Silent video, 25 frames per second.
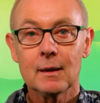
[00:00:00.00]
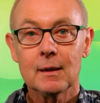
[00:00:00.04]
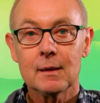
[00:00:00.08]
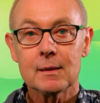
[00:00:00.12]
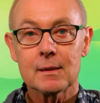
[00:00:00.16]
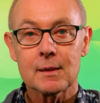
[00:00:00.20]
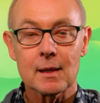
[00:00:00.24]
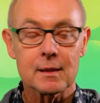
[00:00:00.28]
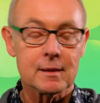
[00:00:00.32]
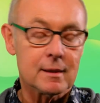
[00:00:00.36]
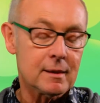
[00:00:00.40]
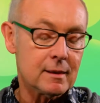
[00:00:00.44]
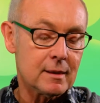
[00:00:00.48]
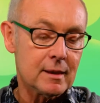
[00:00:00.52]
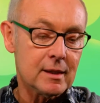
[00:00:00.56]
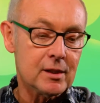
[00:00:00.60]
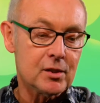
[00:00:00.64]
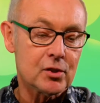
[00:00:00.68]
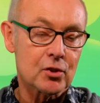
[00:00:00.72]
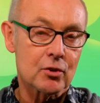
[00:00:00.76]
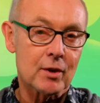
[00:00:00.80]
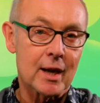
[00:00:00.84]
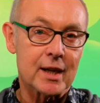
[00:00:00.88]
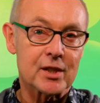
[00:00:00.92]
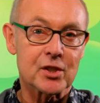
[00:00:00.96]
such as the
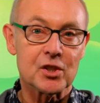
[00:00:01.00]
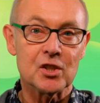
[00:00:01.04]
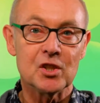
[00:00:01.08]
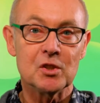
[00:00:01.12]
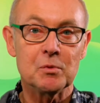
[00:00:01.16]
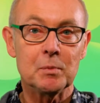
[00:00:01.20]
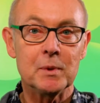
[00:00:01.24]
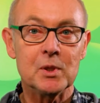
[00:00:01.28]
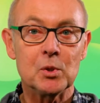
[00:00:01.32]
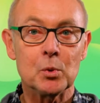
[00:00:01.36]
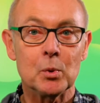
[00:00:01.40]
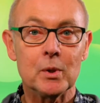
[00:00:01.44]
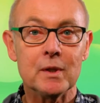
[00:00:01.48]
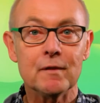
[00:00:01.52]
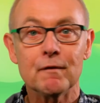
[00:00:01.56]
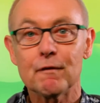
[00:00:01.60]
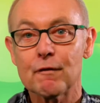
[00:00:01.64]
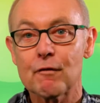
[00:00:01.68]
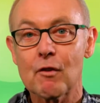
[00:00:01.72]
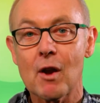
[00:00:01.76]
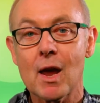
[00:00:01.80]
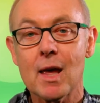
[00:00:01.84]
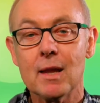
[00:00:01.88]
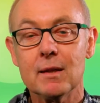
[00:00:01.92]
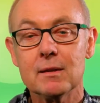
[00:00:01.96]
interactions between
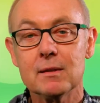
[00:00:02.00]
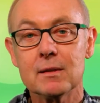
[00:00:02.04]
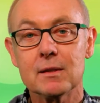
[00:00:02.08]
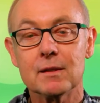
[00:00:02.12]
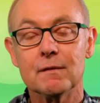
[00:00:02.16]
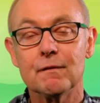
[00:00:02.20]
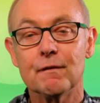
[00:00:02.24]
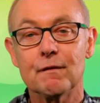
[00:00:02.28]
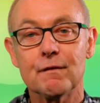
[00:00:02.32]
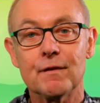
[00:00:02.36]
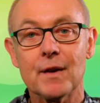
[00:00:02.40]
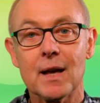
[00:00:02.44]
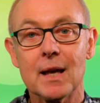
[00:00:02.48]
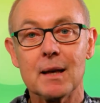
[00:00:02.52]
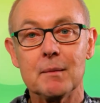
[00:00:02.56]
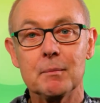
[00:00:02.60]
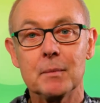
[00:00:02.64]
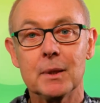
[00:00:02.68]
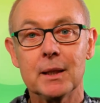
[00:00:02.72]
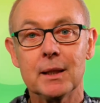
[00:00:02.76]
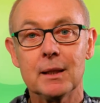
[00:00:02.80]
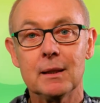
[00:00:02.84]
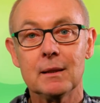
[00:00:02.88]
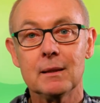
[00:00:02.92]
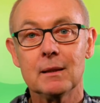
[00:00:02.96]
friends and
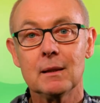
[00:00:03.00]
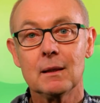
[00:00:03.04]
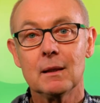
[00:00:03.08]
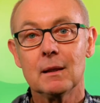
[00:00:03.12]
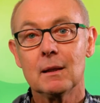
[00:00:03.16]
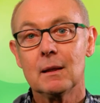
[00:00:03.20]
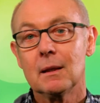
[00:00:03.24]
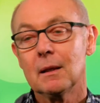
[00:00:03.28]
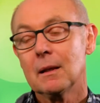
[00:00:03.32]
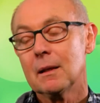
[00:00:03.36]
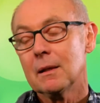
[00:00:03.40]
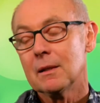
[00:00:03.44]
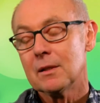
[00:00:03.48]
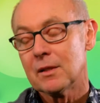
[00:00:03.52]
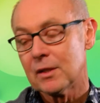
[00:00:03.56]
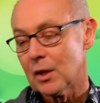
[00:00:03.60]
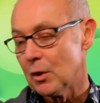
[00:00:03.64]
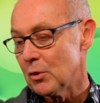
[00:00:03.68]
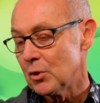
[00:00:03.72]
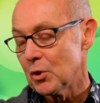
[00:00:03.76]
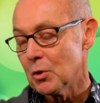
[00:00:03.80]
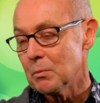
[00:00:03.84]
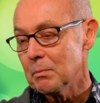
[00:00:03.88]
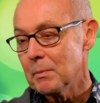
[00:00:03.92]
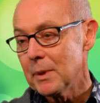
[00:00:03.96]
family,
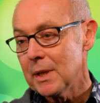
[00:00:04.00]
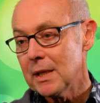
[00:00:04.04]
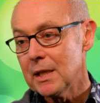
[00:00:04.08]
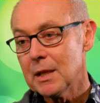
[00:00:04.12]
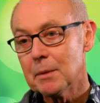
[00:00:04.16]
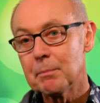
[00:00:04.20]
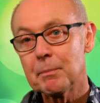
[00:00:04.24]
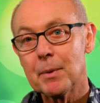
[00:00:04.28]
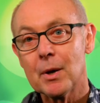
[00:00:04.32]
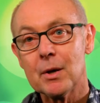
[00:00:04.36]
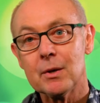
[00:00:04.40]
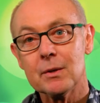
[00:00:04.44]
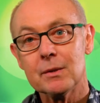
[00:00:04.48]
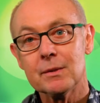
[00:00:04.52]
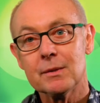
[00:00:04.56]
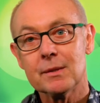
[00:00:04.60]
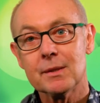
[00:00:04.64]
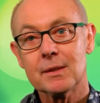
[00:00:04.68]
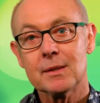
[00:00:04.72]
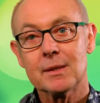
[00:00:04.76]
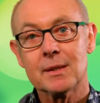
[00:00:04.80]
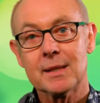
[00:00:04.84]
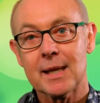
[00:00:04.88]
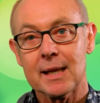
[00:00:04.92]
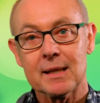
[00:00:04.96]
social media
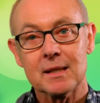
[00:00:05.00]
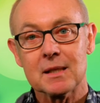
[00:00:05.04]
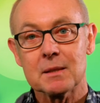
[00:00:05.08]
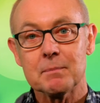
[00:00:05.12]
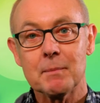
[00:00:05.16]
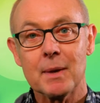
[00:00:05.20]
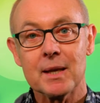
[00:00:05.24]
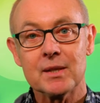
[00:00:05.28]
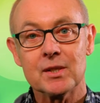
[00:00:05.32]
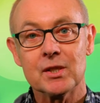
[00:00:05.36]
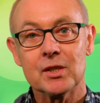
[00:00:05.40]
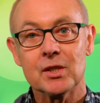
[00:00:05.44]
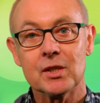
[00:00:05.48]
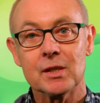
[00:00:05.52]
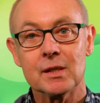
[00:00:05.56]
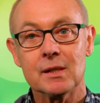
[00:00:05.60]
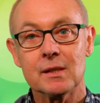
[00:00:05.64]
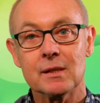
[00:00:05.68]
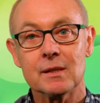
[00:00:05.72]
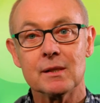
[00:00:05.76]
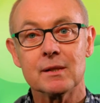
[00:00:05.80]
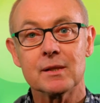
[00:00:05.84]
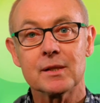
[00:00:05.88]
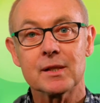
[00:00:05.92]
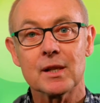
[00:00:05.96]
posts, text
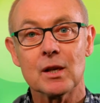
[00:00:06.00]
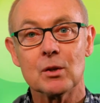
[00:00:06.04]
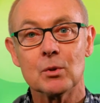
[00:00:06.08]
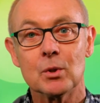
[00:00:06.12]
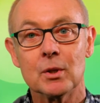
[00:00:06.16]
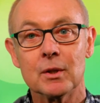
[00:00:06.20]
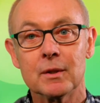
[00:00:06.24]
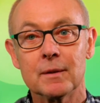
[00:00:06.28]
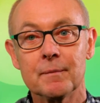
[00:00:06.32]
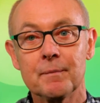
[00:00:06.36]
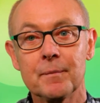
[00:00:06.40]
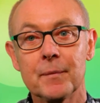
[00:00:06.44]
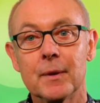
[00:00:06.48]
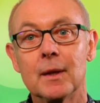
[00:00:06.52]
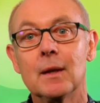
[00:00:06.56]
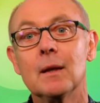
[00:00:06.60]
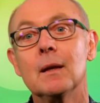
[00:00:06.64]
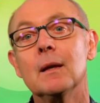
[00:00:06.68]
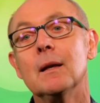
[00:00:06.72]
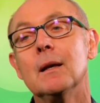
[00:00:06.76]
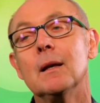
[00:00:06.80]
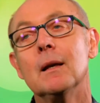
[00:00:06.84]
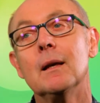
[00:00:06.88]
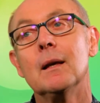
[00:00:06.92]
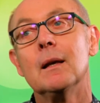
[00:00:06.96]
messages, and so on,
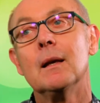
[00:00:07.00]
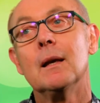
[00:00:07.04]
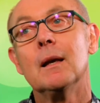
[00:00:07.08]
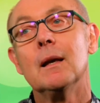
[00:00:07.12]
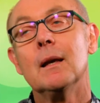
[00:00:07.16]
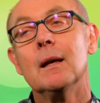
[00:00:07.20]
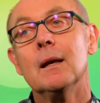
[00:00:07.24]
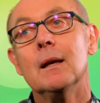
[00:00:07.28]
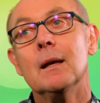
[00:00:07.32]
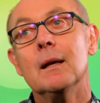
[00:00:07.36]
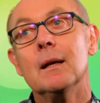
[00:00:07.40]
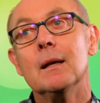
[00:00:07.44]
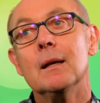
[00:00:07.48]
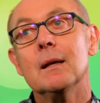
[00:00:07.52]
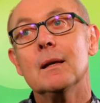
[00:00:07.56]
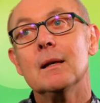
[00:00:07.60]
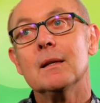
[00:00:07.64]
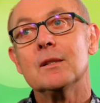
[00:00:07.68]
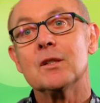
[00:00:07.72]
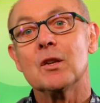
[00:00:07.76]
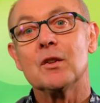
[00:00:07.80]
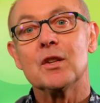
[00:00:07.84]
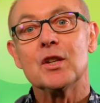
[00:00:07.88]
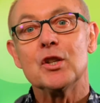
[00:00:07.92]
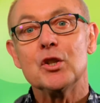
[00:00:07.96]

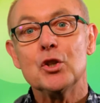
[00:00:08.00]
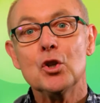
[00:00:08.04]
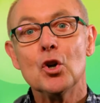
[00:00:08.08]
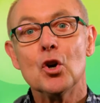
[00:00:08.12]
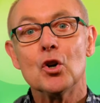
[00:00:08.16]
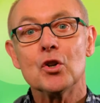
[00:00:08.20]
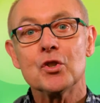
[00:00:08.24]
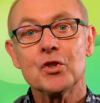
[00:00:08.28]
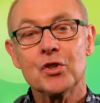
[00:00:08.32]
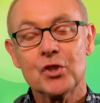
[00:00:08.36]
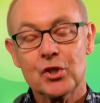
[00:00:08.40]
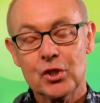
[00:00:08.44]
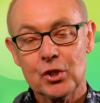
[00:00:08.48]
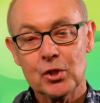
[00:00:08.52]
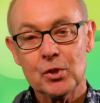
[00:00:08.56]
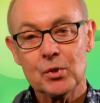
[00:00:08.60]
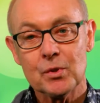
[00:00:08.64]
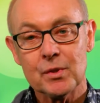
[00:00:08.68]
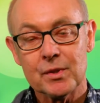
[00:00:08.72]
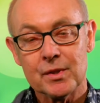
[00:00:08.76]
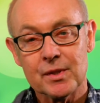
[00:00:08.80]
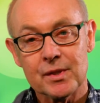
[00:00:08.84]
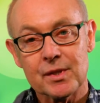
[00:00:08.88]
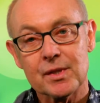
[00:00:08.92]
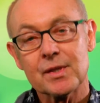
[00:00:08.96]
so that your
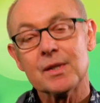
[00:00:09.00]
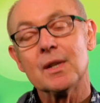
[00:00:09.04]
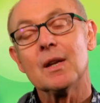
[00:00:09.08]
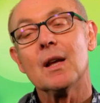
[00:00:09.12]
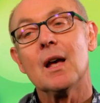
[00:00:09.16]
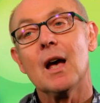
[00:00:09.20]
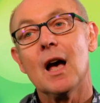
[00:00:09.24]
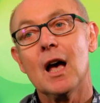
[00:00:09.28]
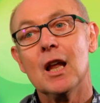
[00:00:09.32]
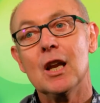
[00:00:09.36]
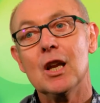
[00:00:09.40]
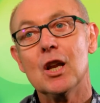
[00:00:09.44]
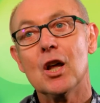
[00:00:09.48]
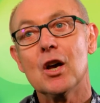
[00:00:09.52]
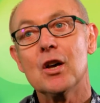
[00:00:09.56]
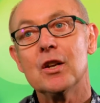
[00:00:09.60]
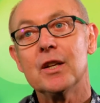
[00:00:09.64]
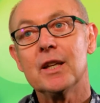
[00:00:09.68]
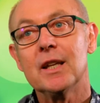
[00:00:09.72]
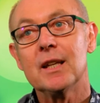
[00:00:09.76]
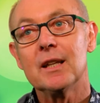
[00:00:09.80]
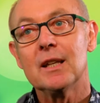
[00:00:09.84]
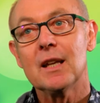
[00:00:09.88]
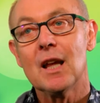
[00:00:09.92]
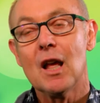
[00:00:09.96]
students are
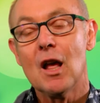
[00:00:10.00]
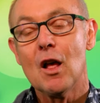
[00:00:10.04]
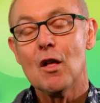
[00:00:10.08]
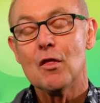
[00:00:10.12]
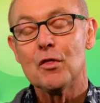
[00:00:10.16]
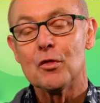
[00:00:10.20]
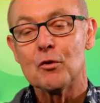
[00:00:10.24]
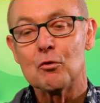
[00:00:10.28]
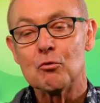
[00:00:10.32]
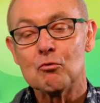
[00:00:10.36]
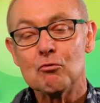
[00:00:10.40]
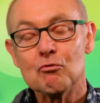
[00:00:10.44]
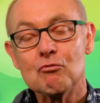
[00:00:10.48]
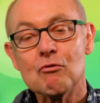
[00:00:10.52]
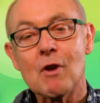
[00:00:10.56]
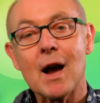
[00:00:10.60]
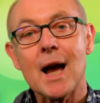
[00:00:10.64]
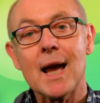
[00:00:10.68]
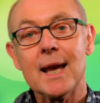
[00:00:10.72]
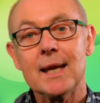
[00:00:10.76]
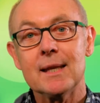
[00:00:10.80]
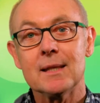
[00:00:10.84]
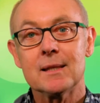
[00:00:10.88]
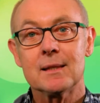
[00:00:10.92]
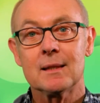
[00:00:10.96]
learning the
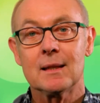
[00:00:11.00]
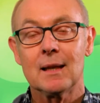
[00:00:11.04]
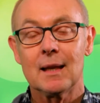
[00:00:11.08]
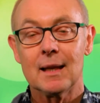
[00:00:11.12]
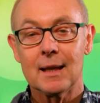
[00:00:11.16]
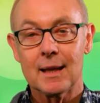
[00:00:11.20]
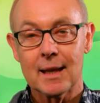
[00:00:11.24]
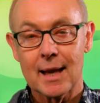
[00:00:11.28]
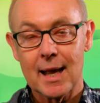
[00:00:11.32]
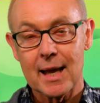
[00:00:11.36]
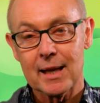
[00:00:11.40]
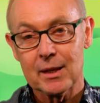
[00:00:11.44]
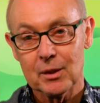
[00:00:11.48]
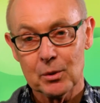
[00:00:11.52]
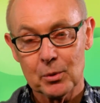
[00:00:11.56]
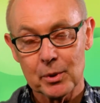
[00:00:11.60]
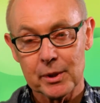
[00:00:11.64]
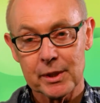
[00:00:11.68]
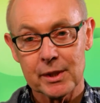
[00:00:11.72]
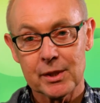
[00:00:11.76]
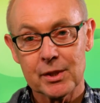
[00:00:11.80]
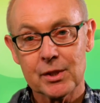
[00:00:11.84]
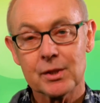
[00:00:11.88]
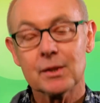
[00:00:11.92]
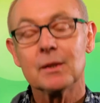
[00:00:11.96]
right
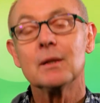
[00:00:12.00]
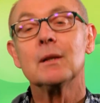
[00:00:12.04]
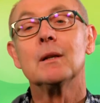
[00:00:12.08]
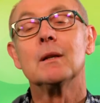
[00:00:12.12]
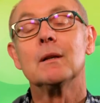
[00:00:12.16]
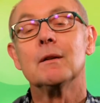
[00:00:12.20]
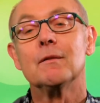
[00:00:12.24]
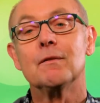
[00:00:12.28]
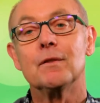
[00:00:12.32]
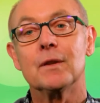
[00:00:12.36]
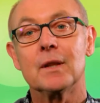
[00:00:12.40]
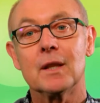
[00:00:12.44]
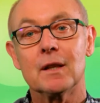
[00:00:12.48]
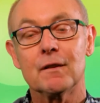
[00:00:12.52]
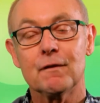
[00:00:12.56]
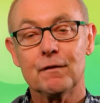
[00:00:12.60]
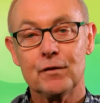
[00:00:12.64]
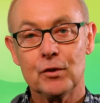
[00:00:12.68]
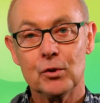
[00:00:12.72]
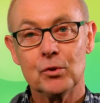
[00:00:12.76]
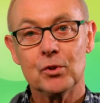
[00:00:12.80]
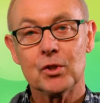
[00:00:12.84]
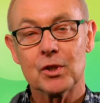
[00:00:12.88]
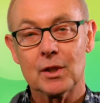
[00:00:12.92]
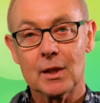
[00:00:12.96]
language for their
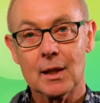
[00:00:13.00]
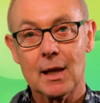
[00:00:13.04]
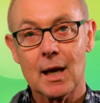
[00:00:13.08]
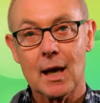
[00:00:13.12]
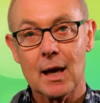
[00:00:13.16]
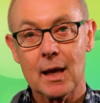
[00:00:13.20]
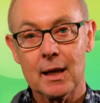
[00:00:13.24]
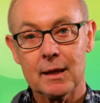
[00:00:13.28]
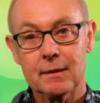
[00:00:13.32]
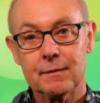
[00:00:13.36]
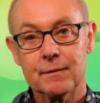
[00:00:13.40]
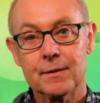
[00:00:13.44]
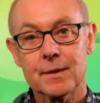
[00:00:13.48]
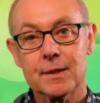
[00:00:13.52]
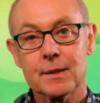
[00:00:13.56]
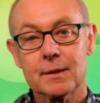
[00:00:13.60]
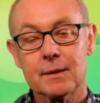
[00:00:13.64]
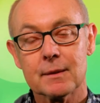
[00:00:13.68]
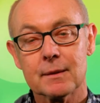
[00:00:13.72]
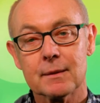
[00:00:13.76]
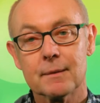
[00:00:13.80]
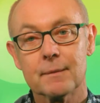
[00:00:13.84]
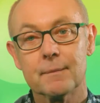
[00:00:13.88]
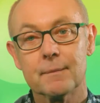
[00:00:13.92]
future lives.